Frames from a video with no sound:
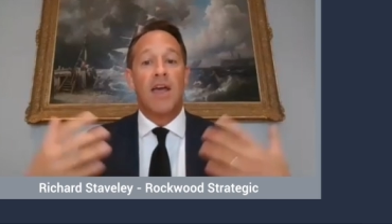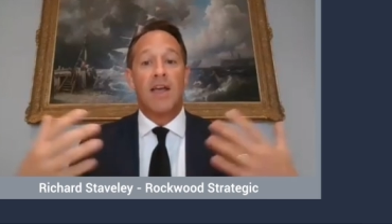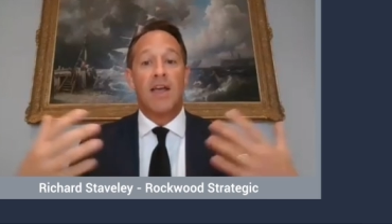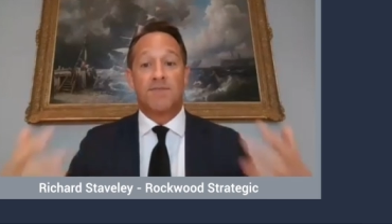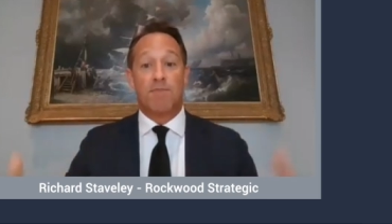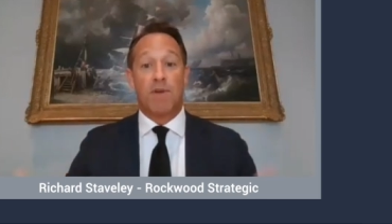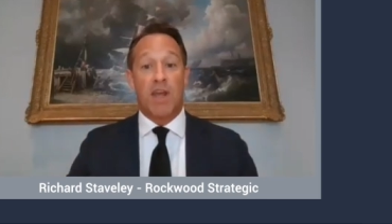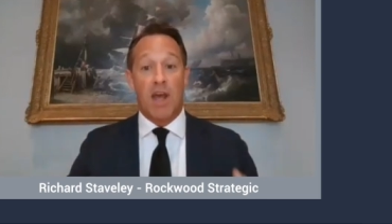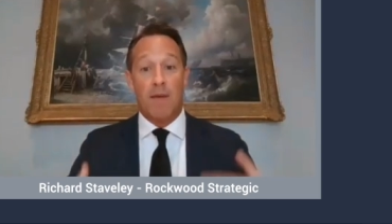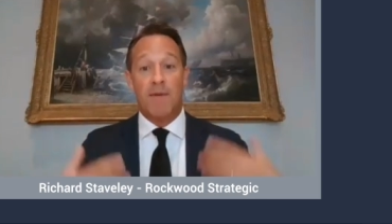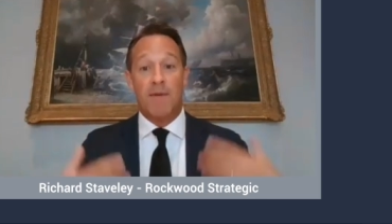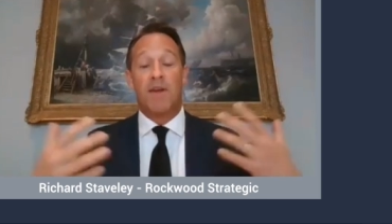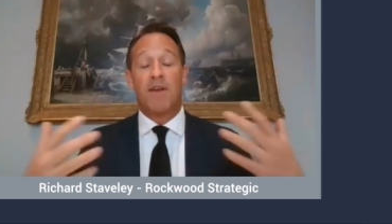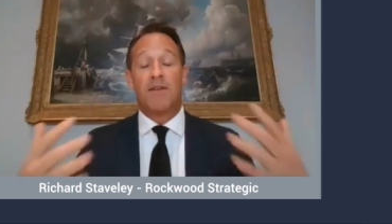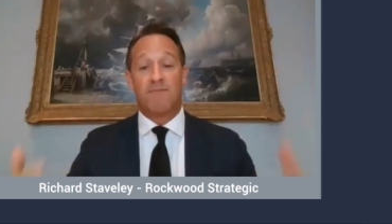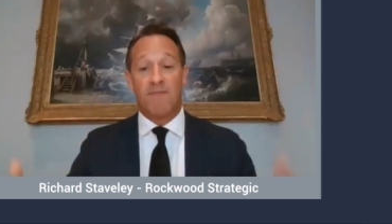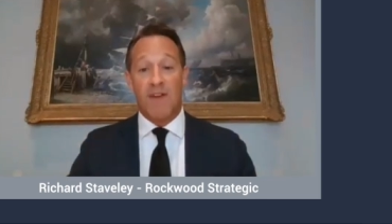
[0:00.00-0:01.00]
it's
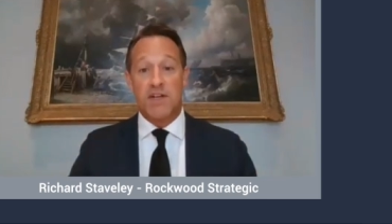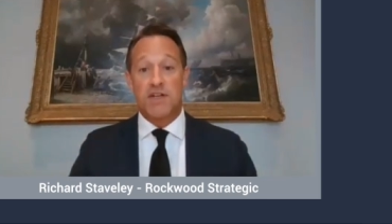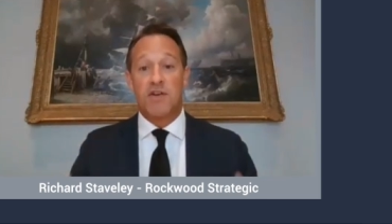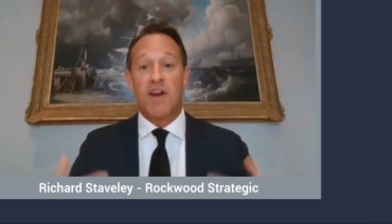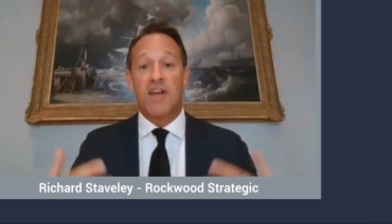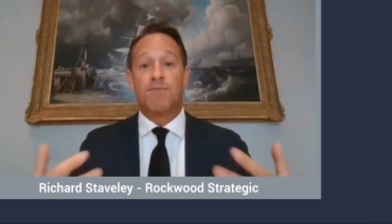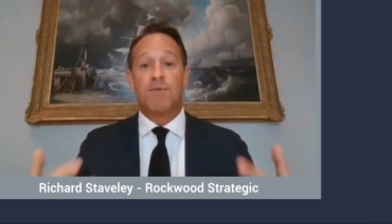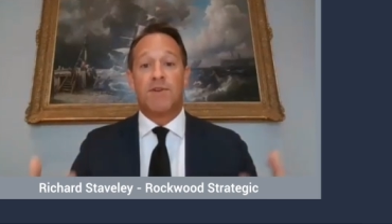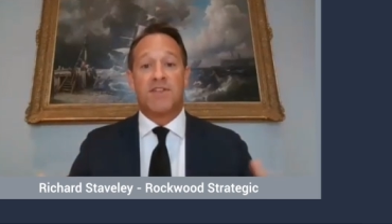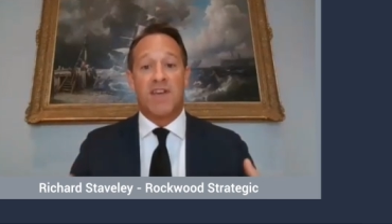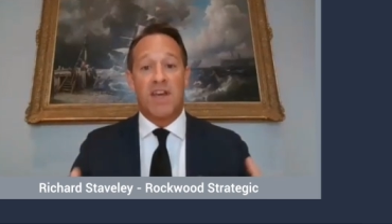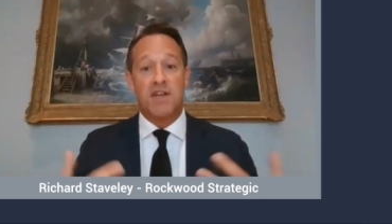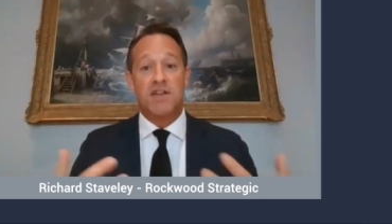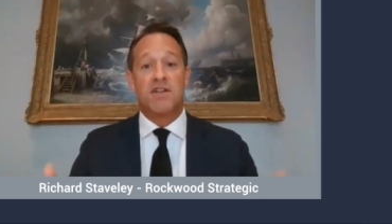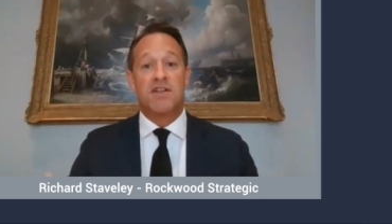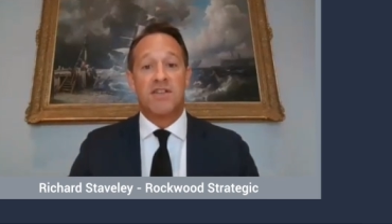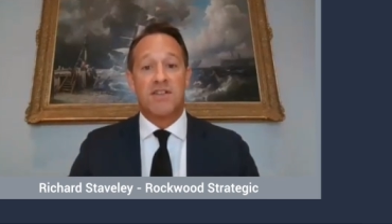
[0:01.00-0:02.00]
becoming inflationary
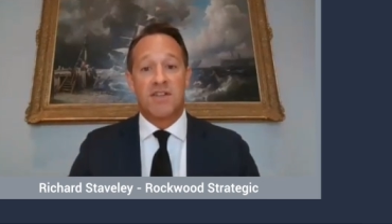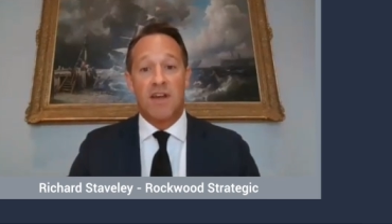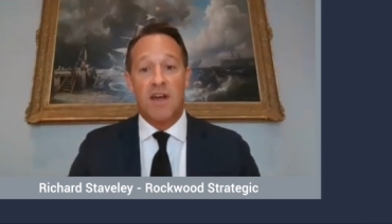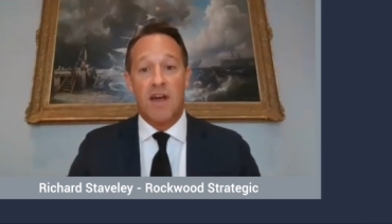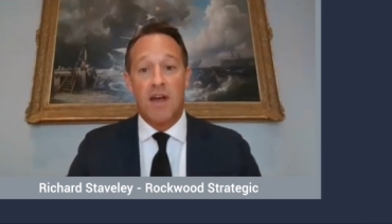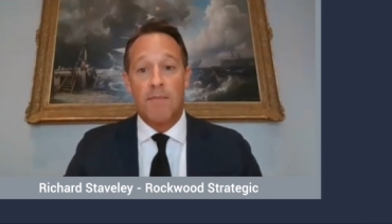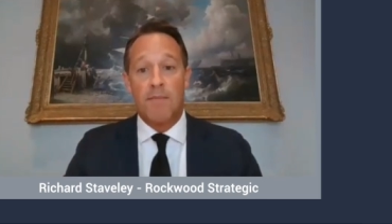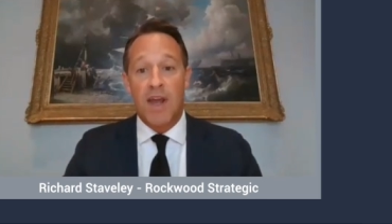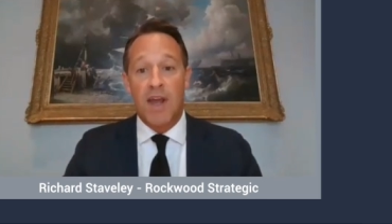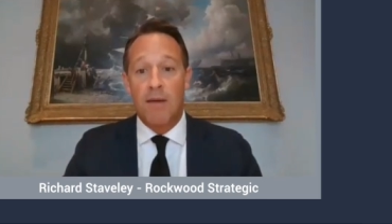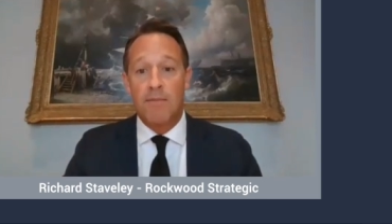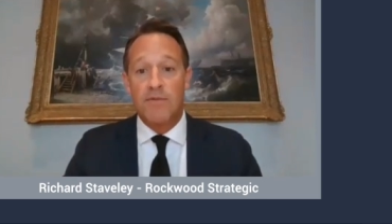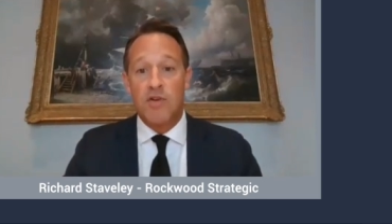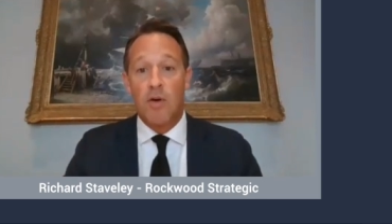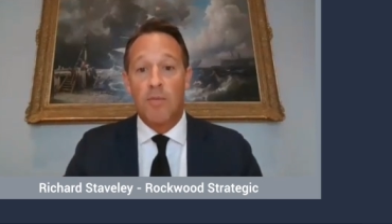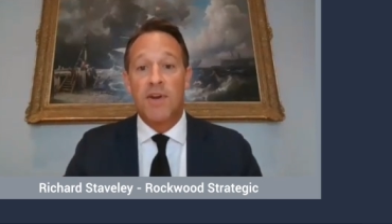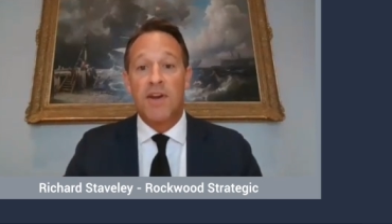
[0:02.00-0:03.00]
expectations become
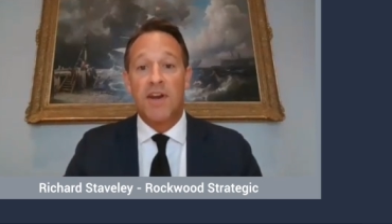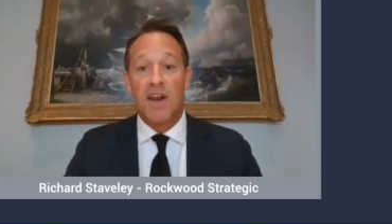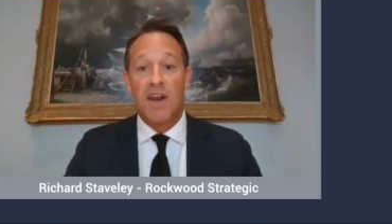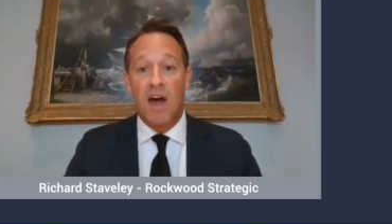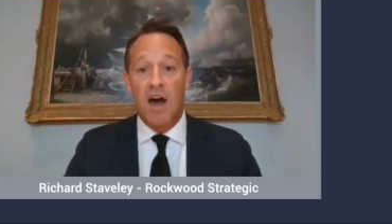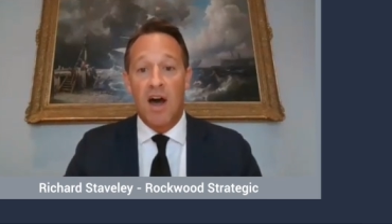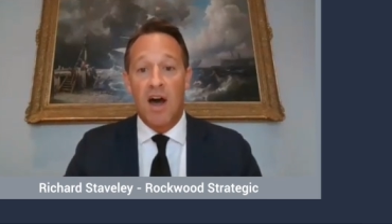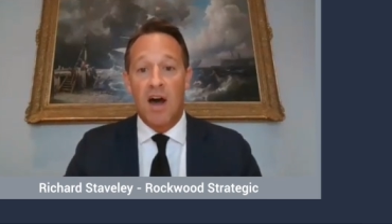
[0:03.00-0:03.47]
dominant at a